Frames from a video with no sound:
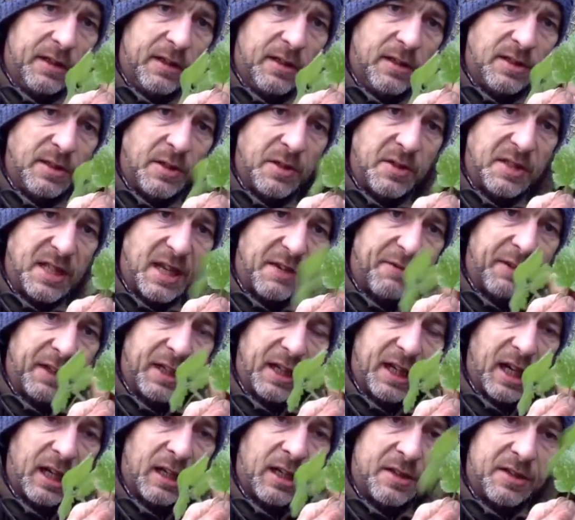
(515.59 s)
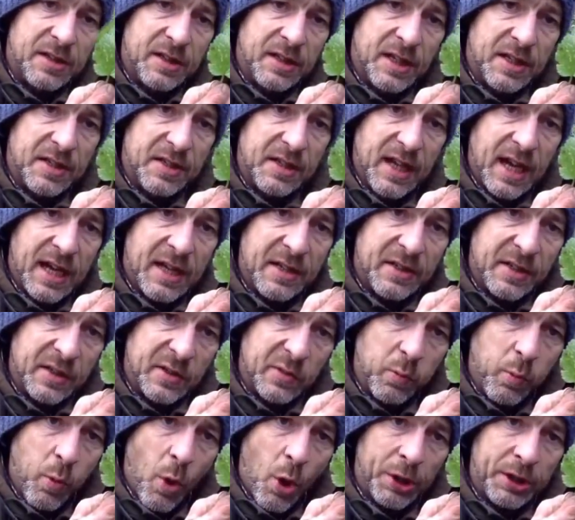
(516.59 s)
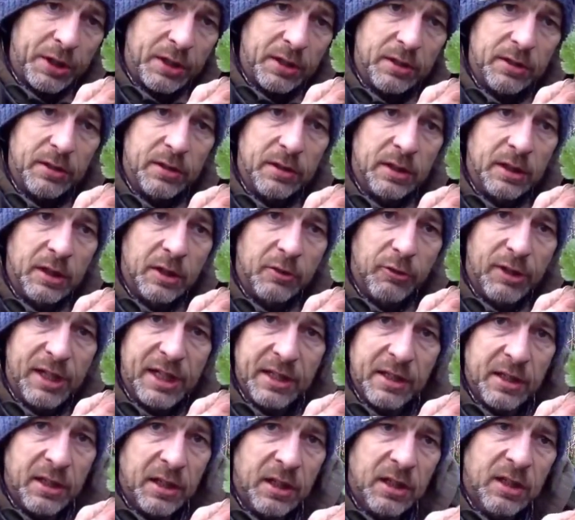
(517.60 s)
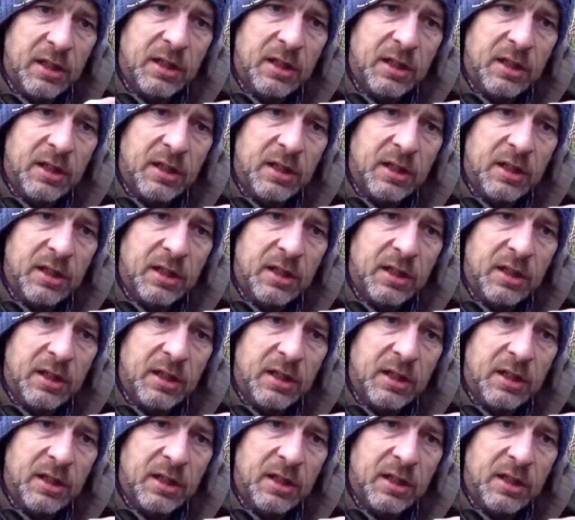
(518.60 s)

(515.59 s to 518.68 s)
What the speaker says: So it's different colours. In this case it's white and green,